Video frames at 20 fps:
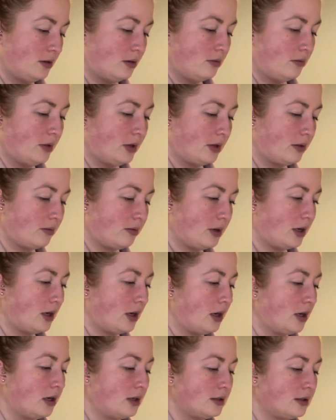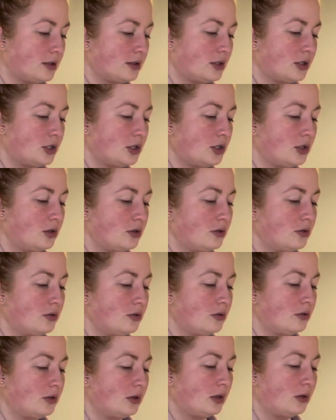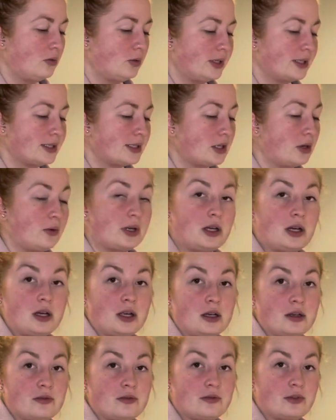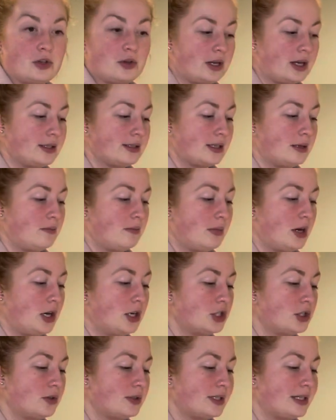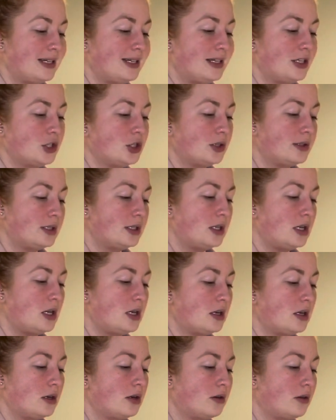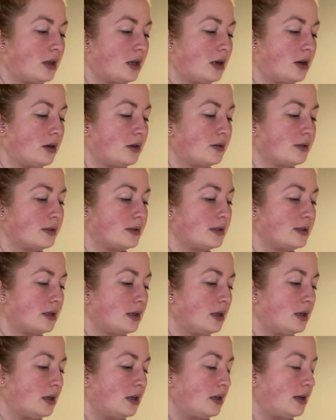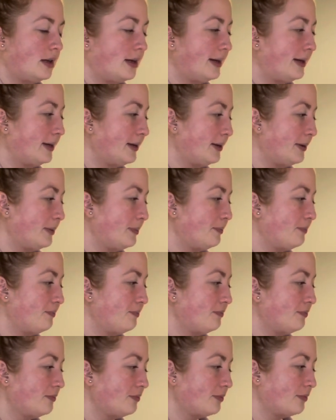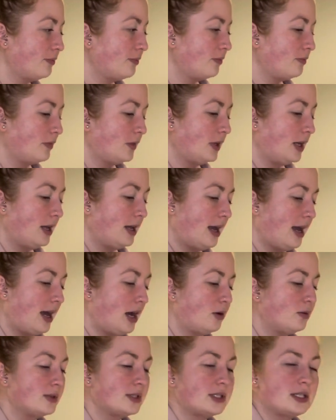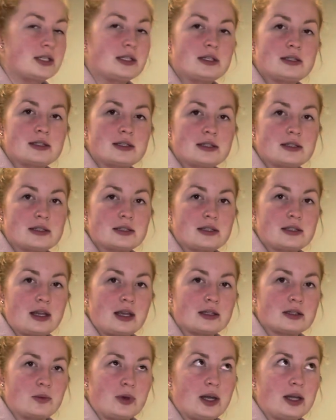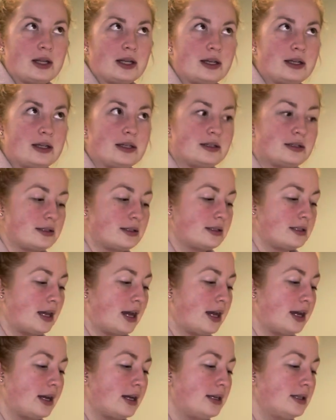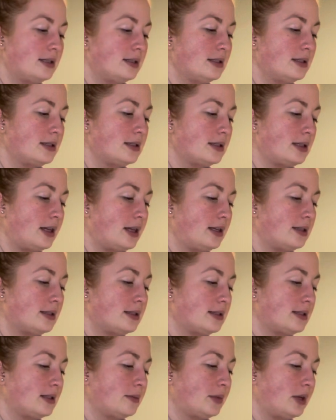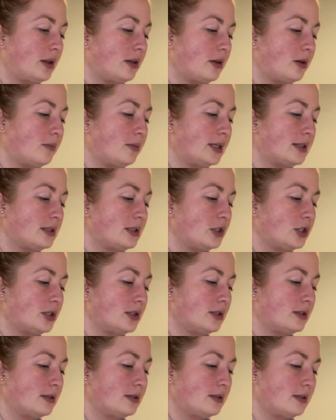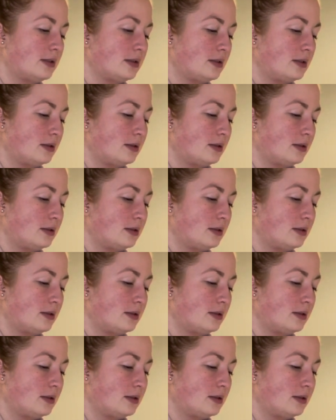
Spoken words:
with regards to what's going on for you guys in March. There's initials in here. There's houses as well as signs and some other messages.